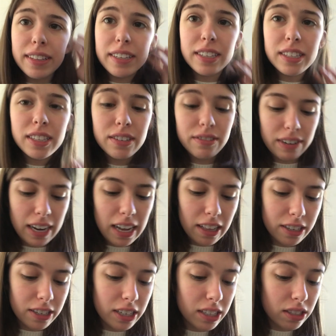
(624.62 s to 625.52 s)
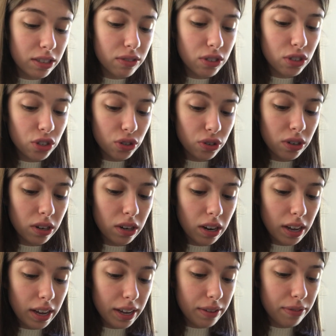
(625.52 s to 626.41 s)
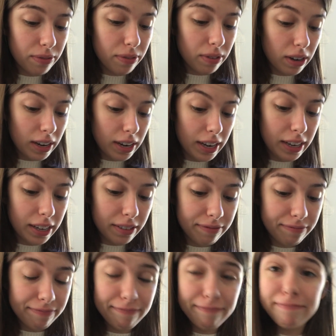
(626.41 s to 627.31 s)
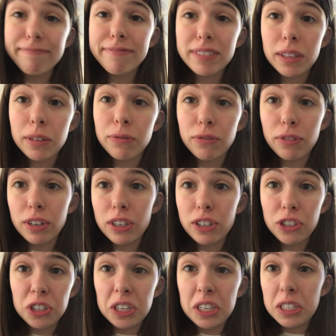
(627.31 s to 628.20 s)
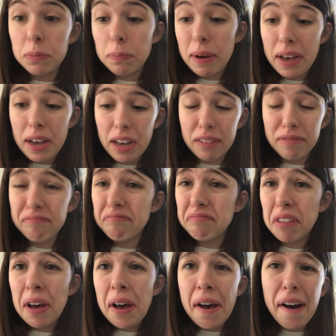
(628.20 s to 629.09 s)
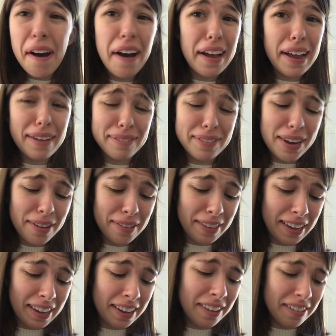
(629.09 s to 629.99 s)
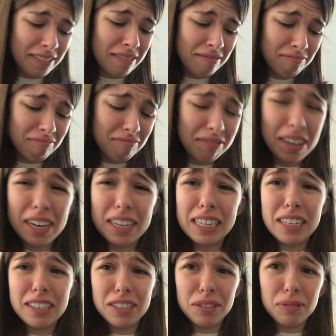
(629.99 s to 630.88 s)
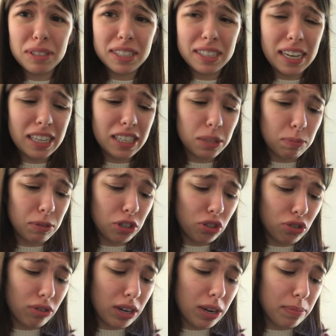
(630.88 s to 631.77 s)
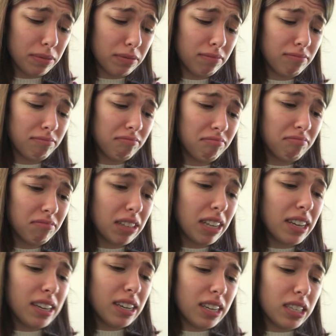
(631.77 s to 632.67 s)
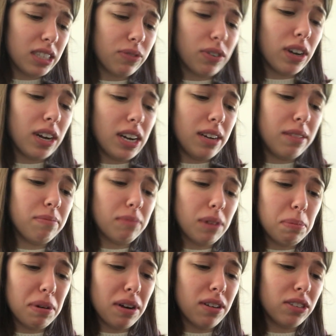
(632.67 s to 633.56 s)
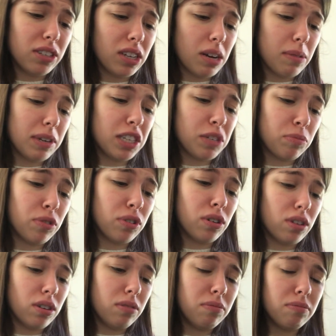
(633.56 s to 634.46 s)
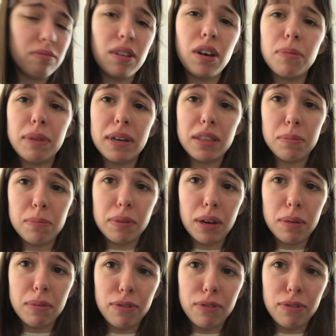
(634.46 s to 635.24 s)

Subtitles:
This is the realities of student life. Like, the fridge is bare. I have nothing. I need to do a Sainsbury's trip. It's fine. My parents are coming tomorrow. I'll make them buy